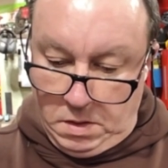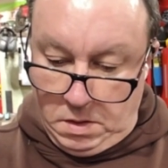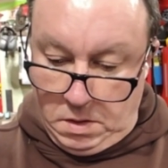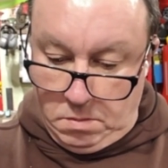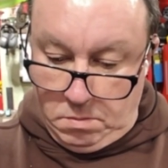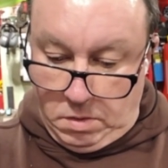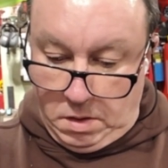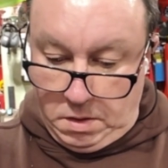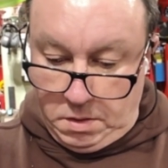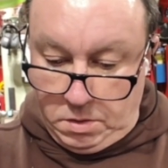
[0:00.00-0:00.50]

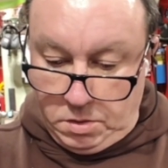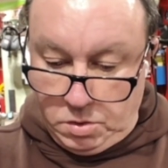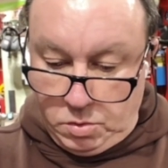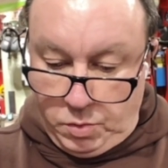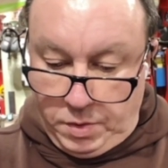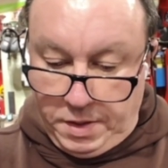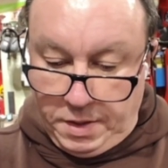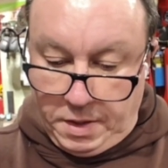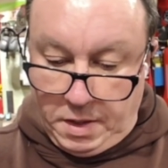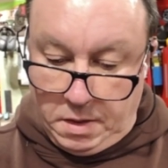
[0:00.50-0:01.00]
apparently there's a
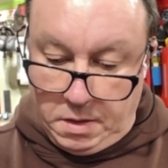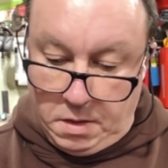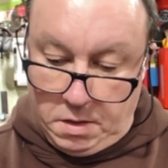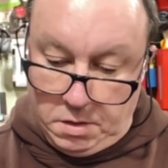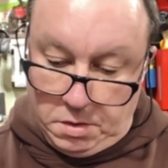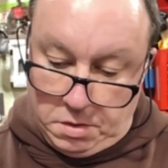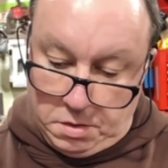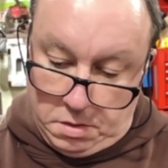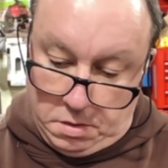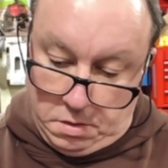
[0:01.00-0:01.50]
way to get
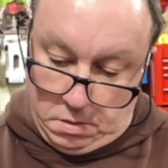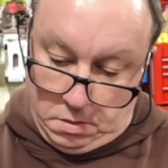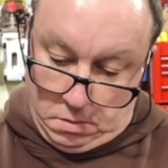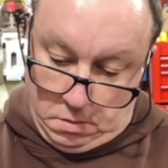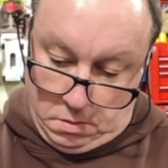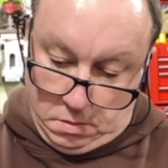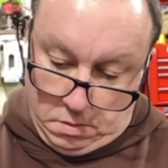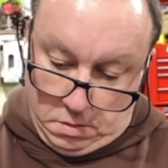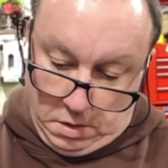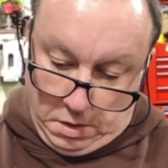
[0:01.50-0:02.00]
this
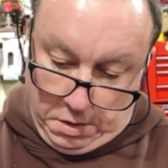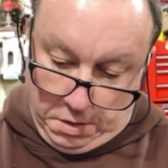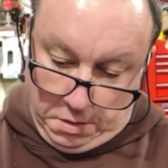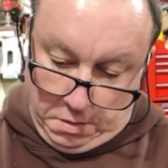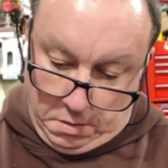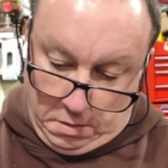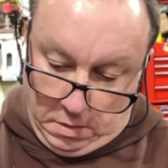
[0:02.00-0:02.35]
out of here.